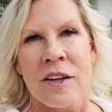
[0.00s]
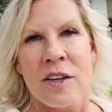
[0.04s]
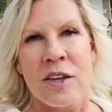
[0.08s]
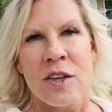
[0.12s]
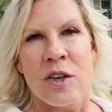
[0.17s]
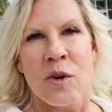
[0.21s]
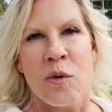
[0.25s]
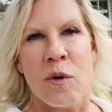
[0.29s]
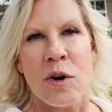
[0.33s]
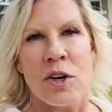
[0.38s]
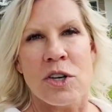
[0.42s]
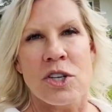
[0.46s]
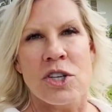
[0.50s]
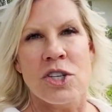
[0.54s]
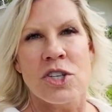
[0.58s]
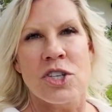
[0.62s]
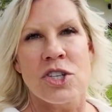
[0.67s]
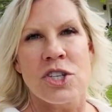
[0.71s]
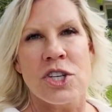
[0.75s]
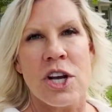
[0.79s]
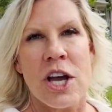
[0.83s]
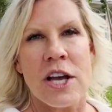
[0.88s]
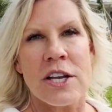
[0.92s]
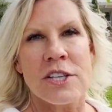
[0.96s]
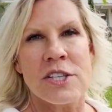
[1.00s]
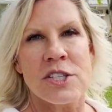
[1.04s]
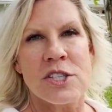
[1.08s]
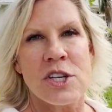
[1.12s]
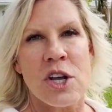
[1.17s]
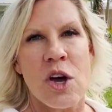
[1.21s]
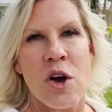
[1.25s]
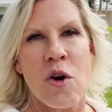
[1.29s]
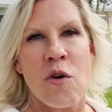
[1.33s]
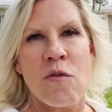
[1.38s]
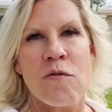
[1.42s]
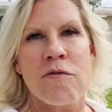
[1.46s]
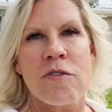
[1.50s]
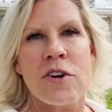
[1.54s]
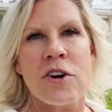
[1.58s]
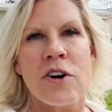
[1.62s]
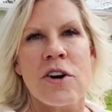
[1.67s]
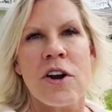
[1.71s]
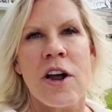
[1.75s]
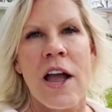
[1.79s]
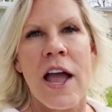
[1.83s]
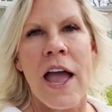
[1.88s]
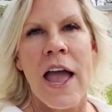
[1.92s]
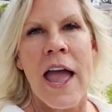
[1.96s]
You are just
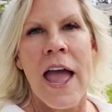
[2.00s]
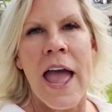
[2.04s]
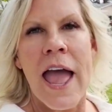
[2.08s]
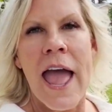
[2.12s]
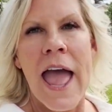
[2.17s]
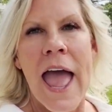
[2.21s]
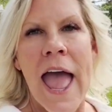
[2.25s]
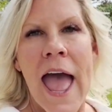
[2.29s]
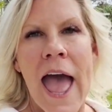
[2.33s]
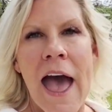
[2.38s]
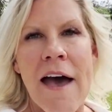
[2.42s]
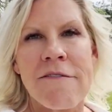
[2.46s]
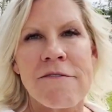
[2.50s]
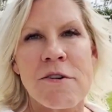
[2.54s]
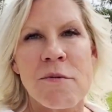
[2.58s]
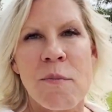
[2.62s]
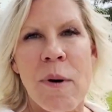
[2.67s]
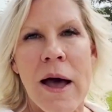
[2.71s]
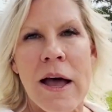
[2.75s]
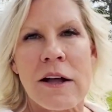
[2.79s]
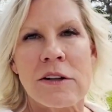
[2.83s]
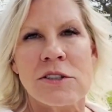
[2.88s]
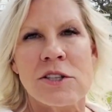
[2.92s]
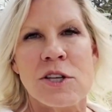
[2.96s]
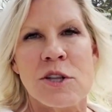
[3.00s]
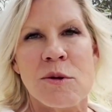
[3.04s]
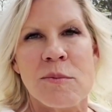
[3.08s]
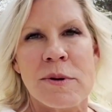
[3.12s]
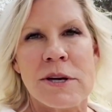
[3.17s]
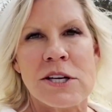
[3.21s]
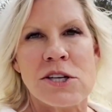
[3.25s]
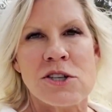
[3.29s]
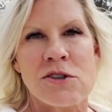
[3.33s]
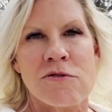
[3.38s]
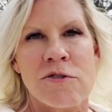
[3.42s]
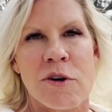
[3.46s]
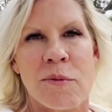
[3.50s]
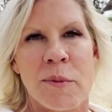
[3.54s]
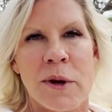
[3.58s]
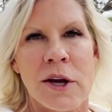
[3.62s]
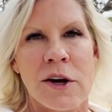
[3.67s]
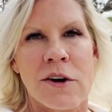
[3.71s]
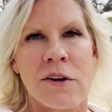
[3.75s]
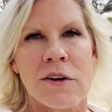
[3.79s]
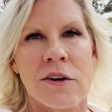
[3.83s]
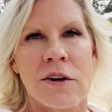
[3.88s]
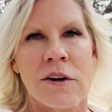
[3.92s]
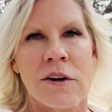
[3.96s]
over half a mile to the beach from here.